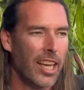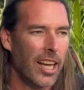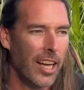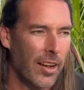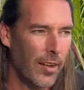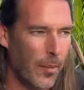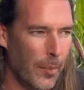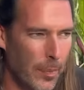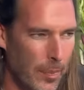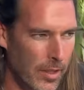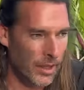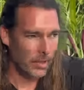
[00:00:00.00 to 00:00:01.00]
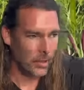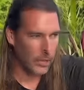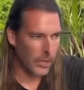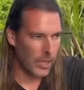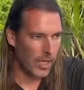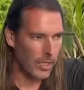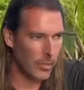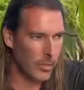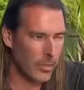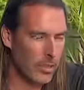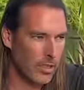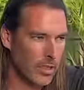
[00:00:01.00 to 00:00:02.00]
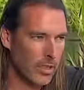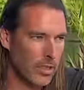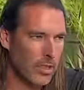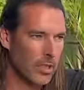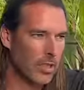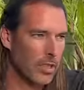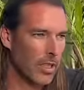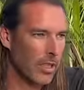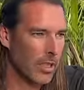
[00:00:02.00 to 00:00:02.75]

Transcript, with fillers: Um, so I was